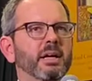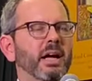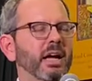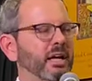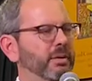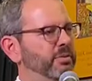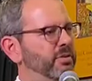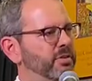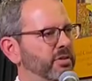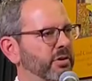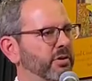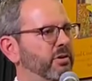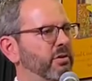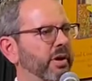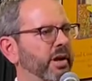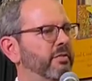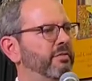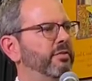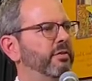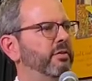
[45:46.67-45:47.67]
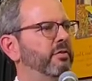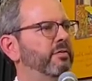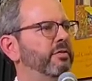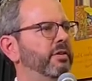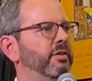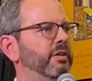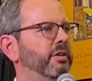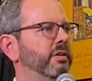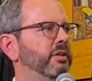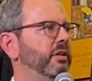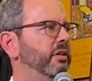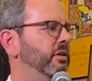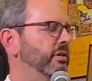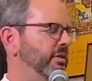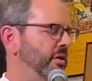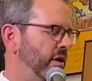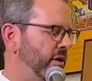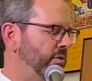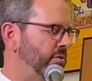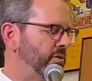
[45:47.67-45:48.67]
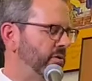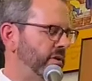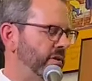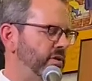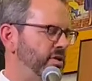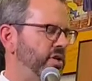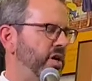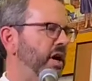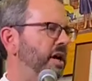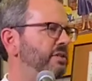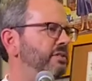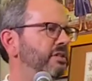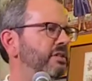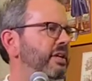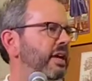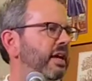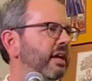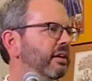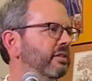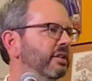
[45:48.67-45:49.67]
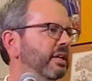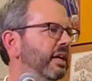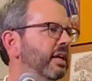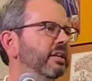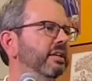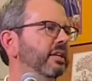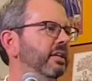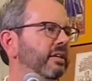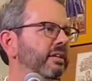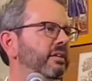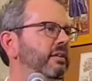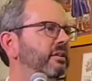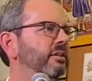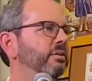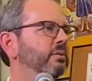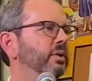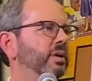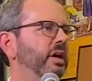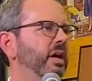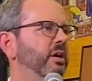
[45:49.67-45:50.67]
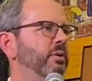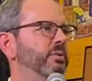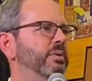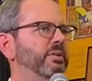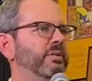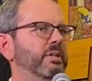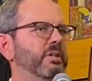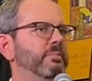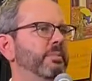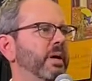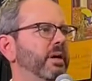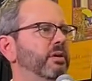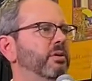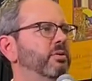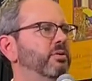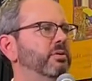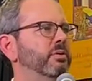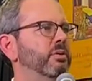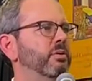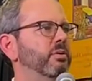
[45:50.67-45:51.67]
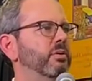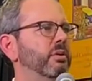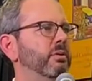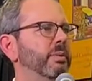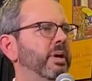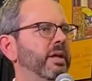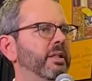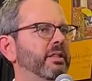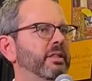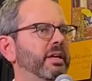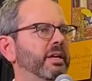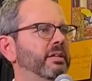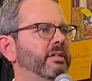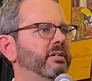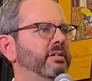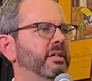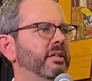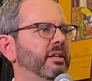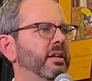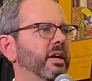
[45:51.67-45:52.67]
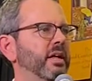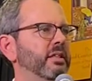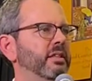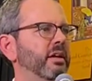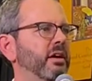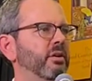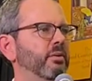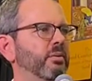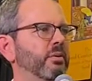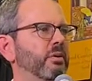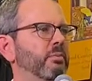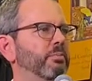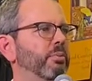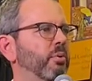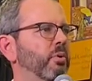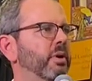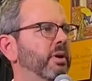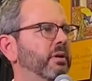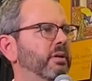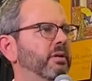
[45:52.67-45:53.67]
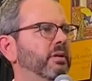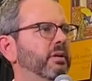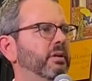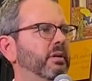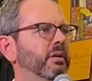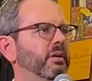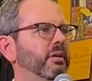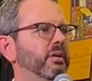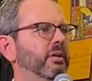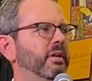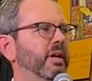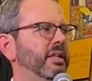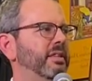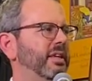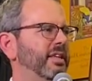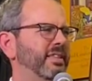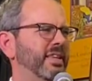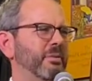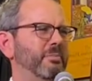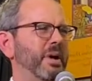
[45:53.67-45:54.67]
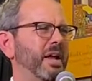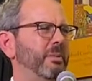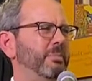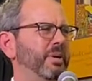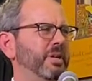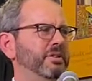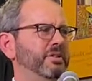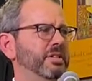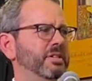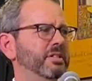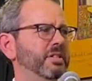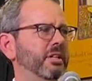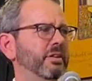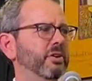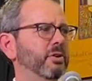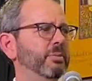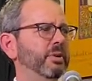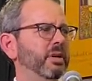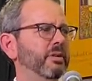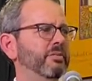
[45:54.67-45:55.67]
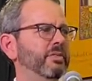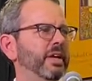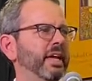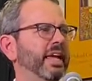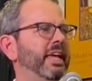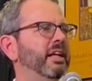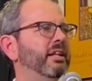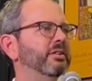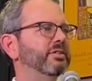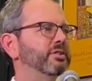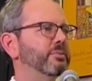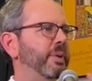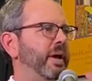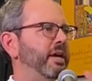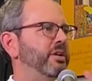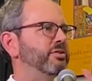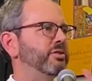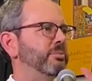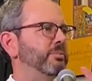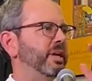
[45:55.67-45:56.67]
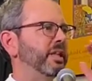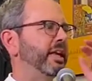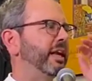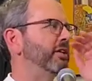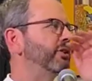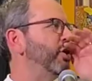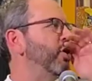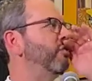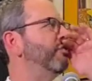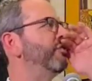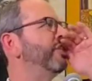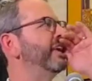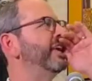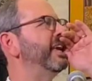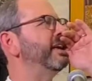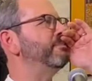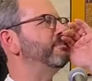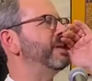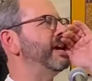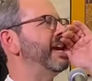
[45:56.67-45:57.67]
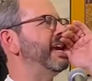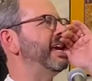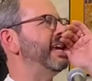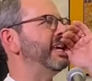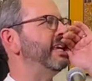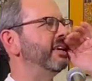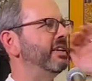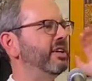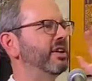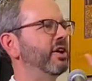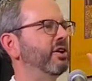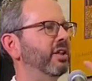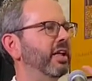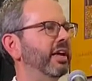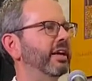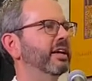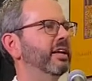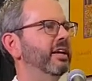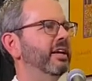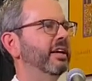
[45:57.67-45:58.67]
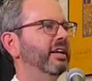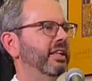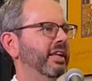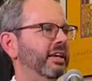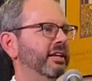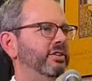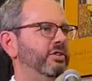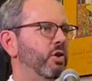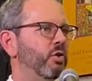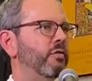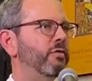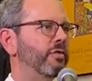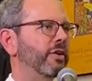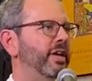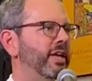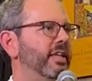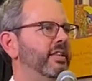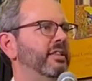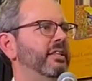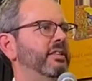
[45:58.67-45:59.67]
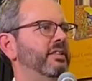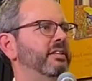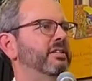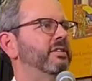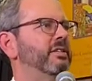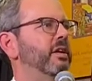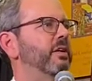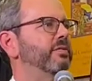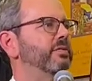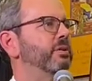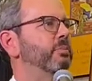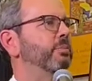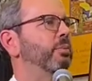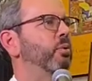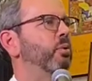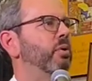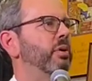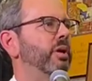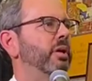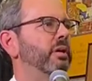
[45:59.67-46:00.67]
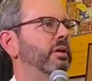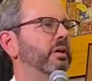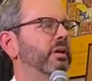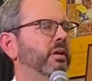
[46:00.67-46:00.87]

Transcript: I am so grateful for the little notes and jots down that I did when I was in medical school about things that I thought were important. I think that might have been just a little bit of the English major and be like, don't forget me! You know, like don't forget that this stuff's important.